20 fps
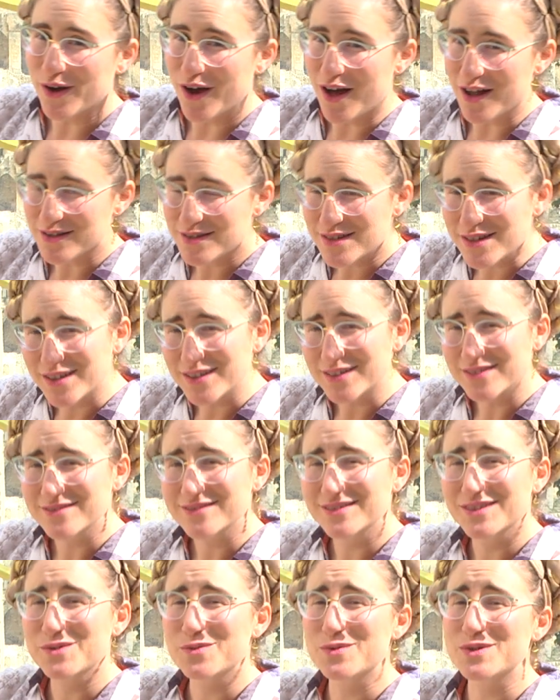altar
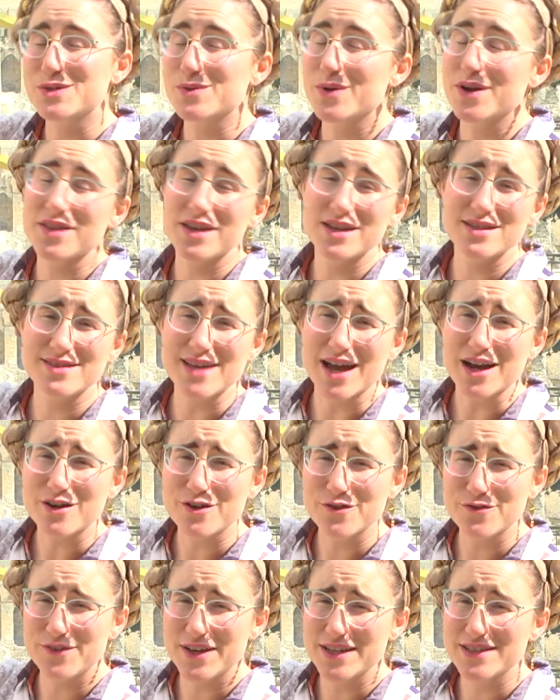was where they
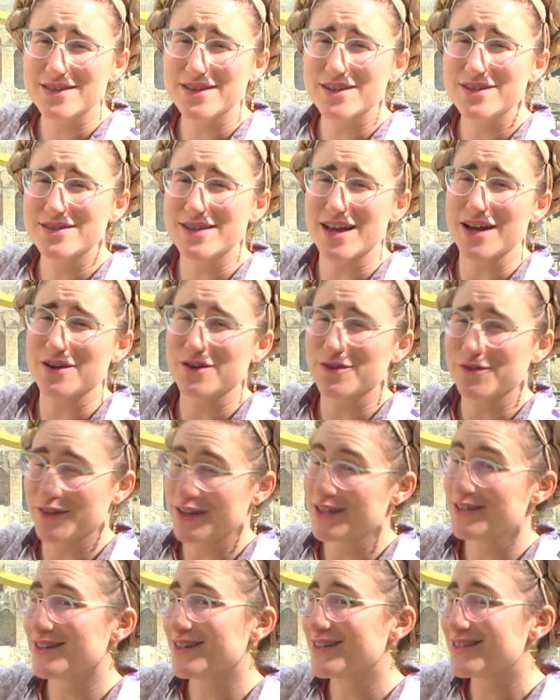sacrificed their
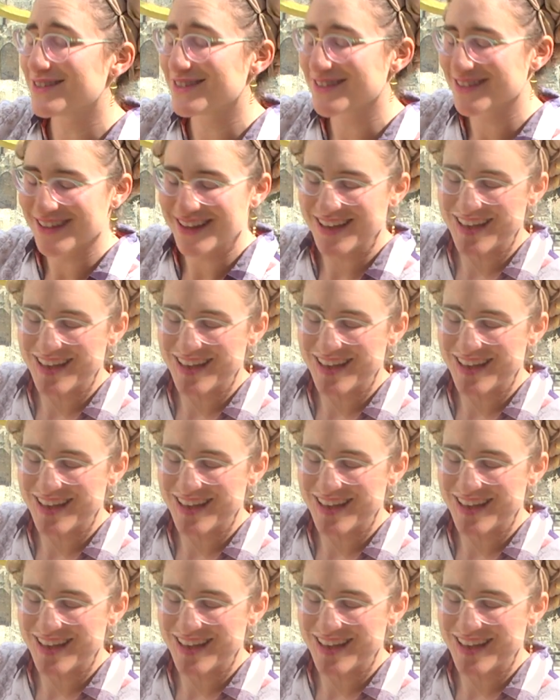sacrifices.